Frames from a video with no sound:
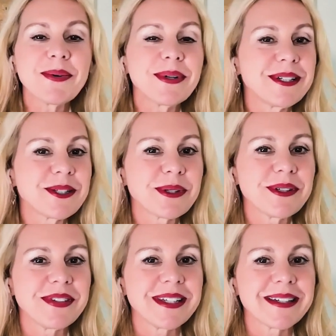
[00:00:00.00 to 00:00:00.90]
going to
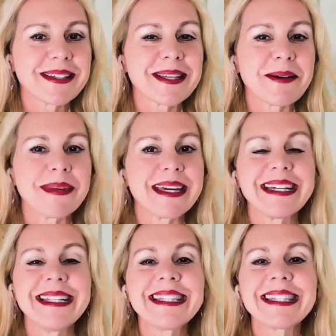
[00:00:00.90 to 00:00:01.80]
reveal some
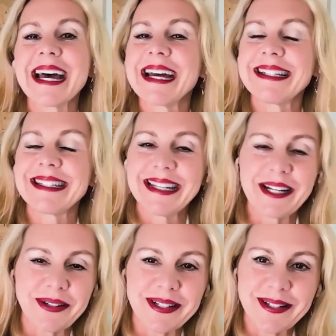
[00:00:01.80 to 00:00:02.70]
inside
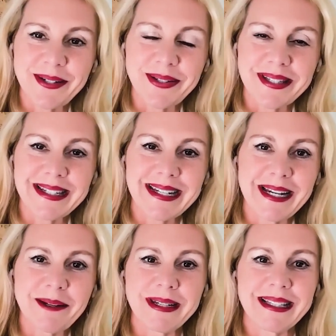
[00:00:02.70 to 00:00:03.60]
secrets to
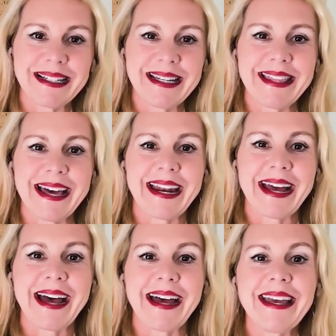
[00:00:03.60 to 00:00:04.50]
sustainability that
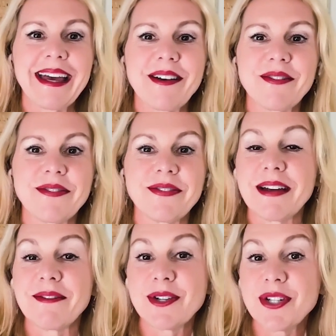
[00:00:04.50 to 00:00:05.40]
I have
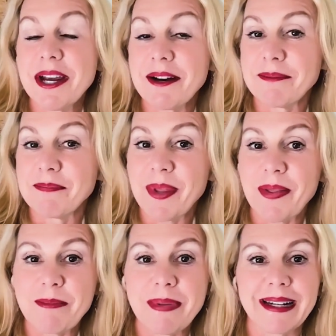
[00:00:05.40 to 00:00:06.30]
never shared
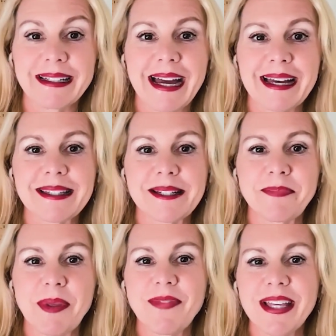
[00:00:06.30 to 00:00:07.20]
on the podcast.
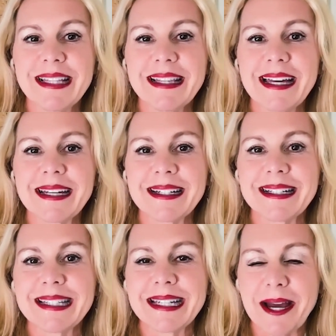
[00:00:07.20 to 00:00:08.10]
I'm feeling like
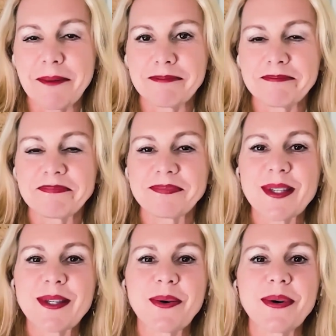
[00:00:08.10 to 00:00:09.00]
it's time.
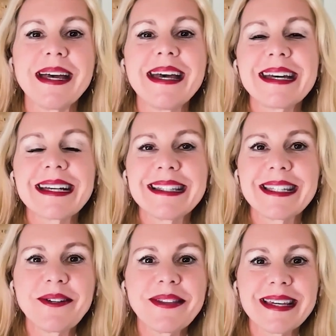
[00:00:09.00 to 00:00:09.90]
So
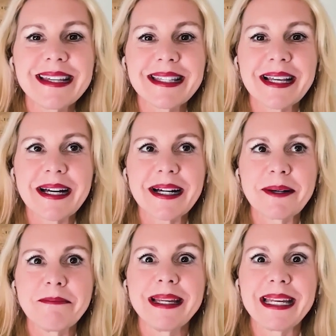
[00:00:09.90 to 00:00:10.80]
consider this
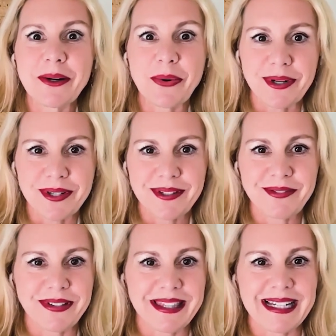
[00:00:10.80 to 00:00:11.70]
a mini course
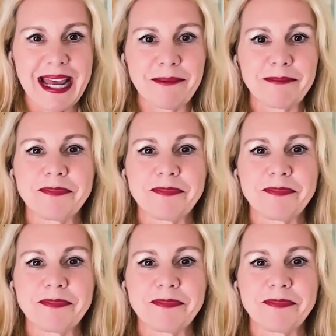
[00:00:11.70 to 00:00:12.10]
for the day.